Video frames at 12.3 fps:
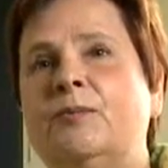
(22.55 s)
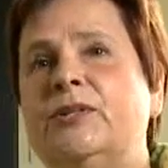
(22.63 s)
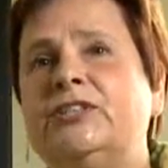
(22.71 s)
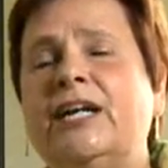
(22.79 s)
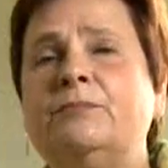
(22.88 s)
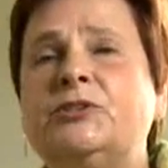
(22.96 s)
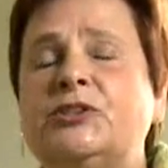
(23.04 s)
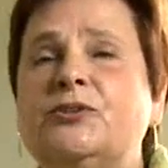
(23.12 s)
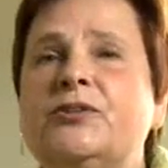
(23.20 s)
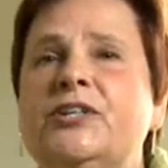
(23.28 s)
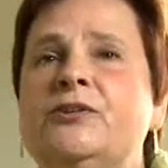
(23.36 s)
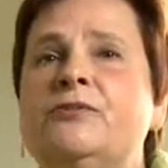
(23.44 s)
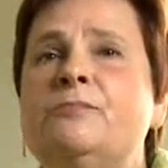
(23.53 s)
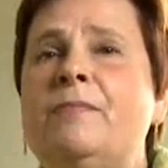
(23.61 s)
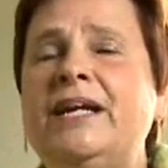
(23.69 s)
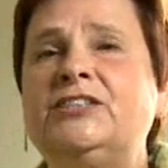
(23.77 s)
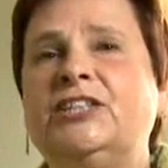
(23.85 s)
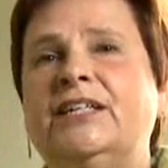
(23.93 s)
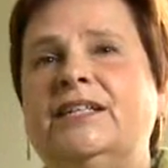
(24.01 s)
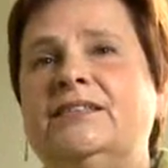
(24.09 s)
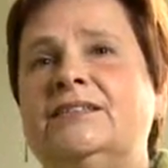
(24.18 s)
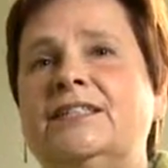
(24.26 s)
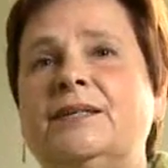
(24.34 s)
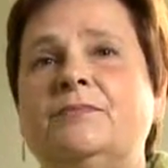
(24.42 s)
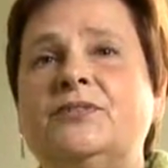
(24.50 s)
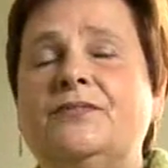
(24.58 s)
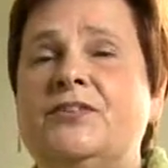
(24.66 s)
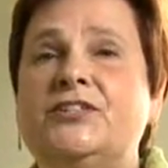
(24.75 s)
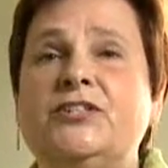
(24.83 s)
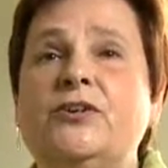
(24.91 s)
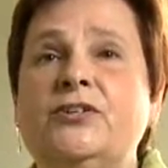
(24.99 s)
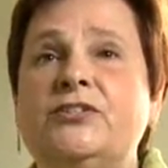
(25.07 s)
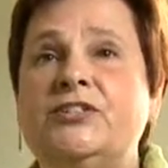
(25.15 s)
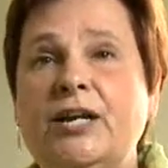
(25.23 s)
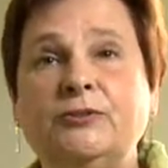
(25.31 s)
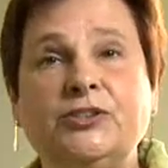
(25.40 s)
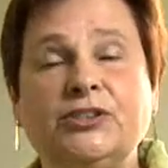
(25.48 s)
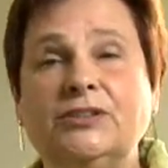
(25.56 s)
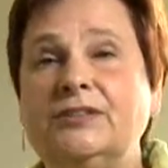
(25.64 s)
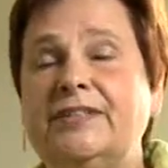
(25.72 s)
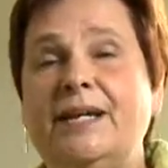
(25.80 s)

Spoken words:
which I'm sure you measure in terms of the social,